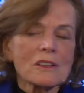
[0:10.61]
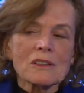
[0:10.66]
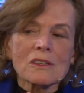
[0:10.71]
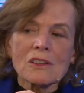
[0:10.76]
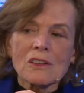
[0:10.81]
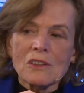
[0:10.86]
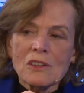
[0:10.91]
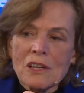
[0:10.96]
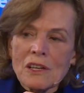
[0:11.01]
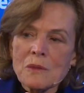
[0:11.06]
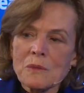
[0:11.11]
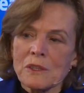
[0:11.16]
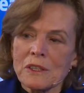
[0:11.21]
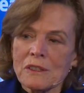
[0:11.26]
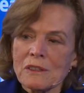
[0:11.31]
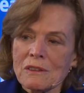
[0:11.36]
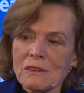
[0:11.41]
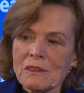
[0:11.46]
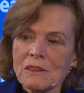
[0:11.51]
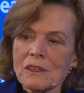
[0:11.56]
the climate
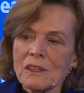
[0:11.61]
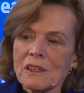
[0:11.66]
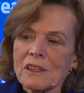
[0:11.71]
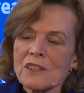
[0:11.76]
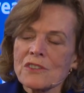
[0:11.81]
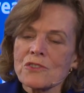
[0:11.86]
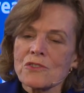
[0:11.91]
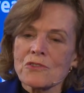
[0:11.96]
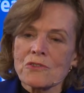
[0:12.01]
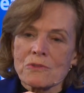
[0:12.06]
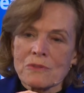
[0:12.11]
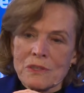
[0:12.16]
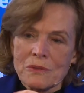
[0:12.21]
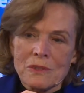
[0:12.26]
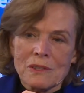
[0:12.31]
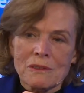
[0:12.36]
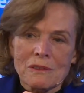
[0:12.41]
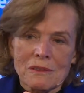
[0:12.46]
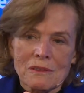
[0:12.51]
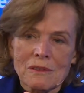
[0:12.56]
is
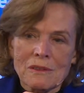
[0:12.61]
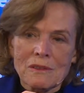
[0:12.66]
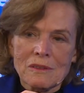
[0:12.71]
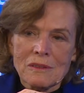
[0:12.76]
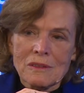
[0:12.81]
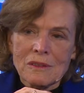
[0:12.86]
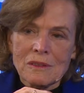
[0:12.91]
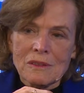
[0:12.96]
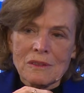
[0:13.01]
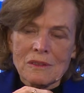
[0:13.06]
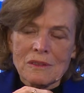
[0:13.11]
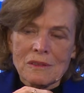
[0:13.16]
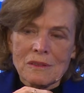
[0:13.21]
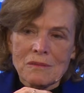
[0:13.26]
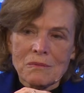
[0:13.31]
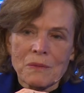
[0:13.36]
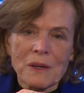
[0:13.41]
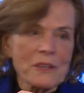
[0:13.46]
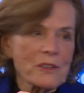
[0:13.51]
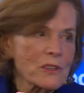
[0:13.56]
driven
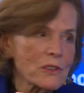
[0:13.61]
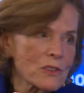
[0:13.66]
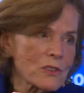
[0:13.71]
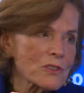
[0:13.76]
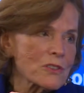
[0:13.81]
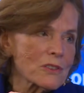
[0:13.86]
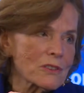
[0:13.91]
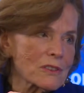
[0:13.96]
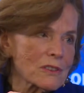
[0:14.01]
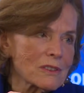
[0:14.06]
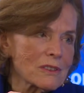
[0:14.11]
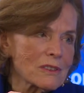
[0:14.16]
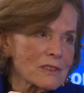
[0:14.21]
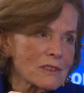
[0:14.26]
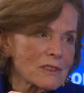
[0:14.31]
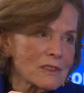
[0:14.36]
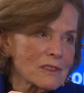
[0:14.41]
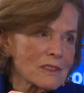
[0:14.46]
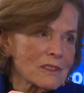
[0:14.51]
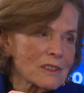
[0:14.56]
by the ocean.
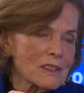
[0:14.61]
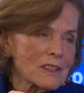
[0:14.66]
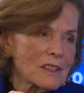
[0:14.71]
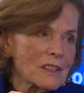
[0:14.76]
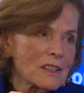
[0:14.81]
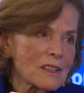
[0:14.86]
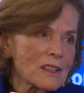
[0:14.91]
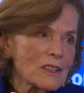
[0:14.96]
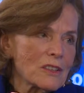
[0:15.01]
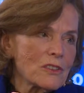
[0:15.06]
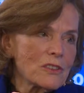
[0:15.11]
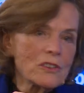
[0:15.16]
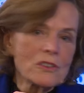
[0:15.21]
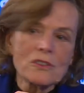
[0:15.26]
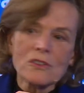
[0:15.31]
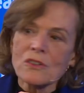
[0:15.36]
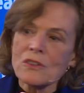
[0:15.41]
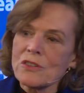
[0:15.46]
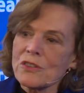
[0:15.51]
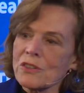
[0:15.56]

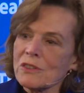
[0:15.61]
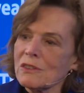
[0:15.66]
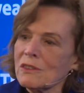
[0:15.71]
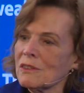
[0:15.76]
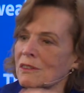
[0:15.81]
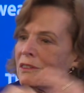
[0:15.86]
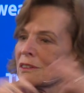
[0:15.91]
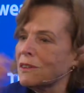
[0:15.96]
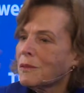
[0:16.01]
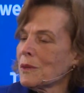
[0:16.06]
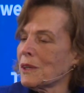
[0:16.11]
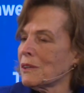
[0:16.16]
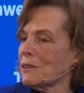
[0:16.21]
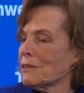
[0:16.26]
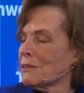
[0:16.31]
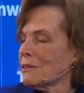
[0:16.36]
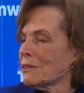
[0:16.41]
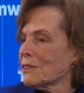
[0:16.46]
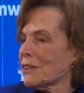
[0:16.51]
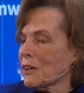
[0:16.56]
No ocean, I
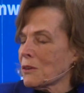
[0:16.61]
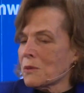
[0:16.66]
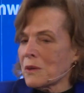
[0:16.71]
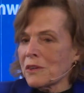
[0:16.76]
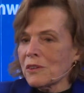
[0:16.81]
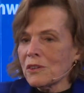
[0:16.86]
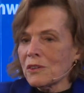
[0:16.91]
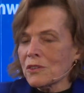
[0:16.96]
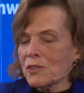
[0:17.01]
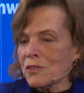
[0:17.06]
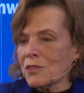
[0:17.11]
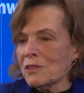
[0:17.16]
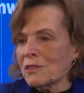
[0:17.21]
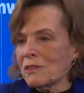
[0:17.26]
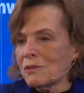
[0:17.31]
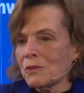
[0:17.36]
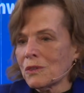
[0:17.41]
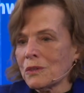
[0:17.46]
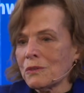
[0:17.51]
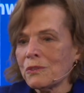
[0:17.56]
mean, take away the
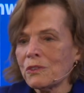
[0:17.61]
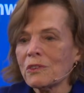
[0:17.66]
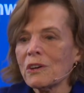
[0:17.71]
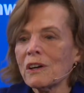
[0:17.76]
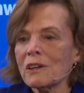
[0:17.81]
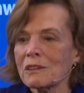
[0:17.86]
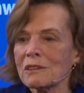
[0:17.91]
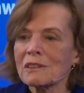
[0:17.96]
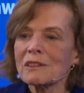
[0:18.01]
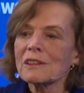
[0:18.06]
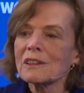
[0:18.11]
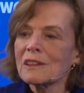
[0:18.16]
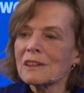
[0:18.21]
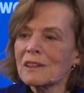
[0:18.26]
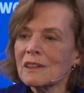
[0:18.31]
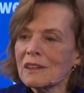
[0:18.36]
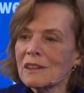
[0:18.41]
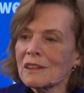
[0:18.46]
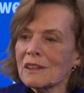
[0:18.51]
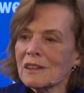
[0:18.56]
ocean, what have you got?
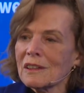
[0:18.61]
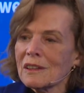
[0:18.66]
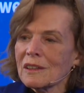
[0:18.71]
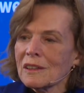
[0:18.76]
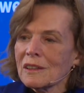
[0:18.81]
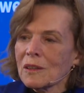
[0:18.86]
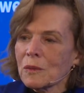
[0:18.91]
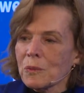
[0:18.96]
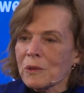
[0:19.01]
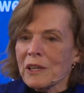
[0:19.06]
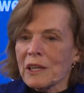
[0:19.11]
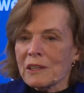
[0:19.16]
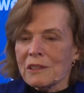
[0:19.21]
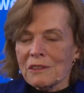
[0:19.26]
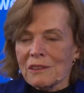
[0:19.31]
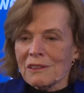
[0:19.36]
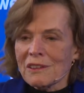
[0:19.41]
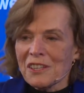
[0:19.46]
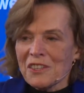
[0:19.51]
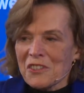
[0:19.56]
A
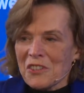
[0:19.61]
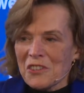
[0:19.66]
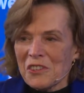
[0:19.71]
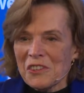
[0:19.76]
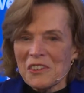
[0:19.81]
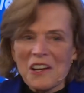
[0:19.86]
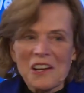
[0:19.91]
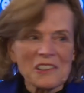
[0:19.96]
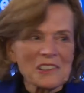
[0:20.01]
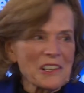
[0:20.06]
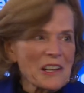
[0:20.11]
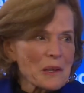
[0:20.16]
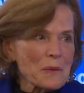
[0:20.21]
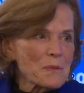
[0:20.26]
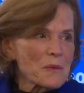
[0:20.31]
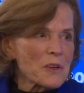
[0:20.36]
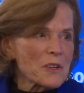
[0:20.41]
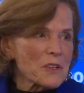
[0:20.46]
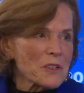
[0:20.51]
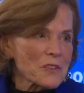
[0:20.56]
planet that's a lot like
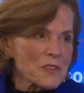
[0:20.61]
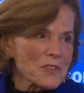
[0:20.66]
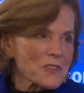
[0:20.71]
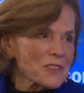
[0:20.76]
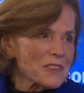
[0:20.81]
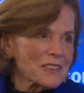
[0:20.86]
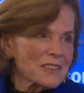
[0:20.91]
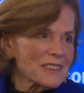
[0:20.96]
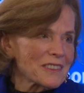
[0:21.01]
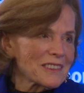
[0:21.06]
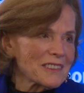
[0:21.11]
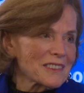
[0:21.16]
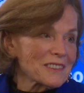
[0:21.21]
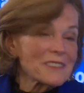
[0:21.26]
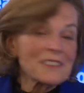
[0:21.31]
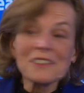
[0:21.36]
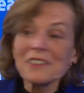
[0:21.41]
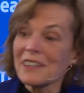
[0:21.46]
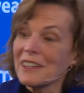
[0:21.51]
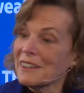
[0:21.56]
Mars,
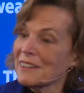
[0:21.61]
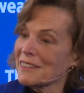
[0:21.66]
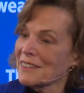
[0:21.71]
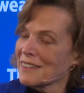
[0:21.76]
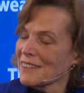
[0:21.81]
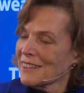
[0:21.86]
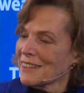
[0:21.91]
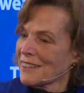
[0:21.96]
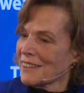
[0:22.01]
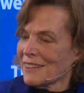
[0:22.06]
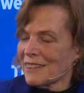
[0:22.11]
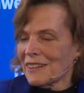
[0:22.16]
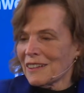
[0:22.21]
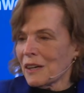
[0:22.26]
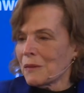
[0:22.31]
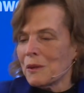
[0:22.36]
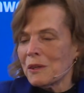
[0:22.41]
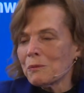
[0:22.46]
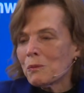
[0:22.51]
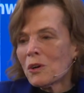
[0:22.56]
really.
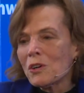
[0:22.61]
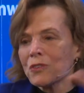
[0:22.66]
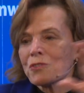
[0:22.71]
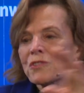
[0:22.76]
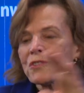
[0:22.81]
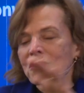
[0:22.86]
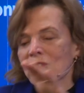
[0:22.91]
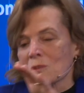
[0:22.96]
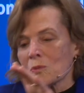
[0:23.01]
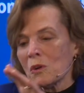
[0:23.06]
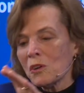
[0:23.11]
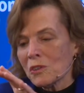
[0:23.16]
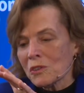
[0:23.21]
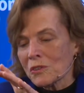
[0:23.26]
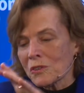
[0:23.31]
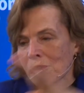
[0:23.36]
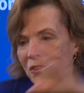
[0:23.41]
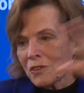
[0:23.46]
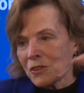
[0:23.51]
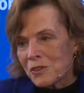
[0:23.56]
I mean, Mars is
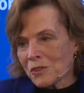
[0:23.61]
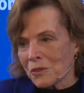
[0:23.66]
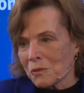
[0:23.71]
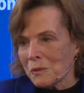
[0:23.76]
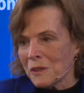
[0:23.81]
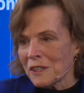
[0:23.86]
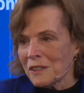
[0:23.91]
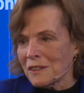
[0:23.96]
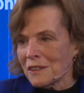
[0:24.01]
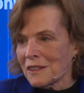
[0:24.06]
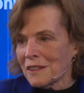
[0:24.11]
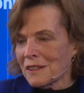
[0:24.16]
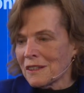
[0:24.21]
smaller than Earth, but